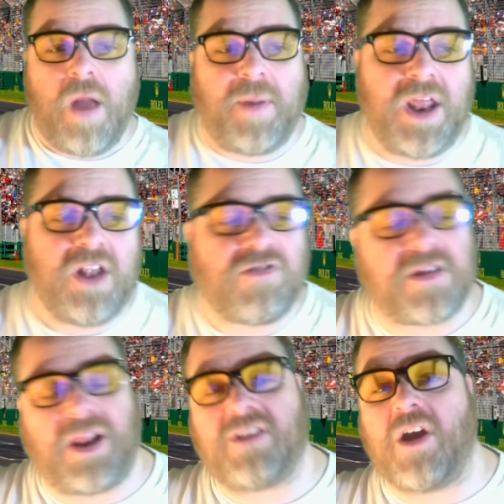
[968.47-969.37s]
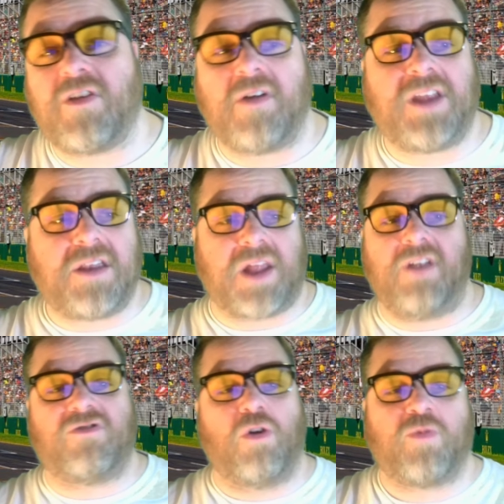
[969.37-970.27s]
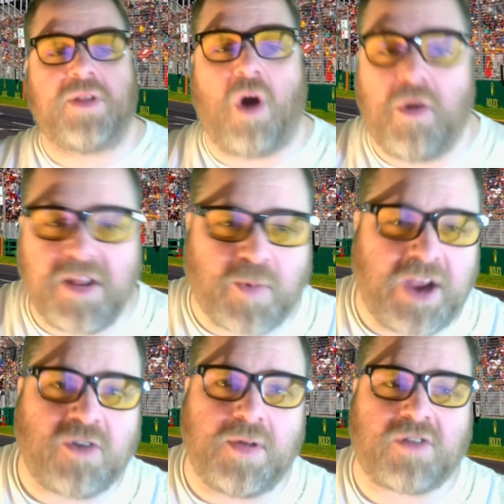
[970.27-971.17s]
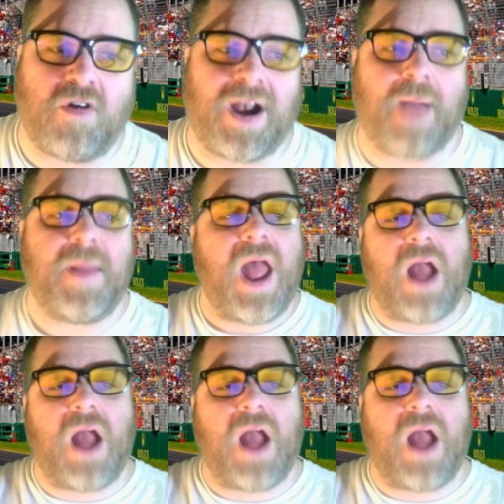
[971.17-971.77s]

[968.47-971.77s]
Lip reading: But interestingly, Toto did say George was on his way to a strong lap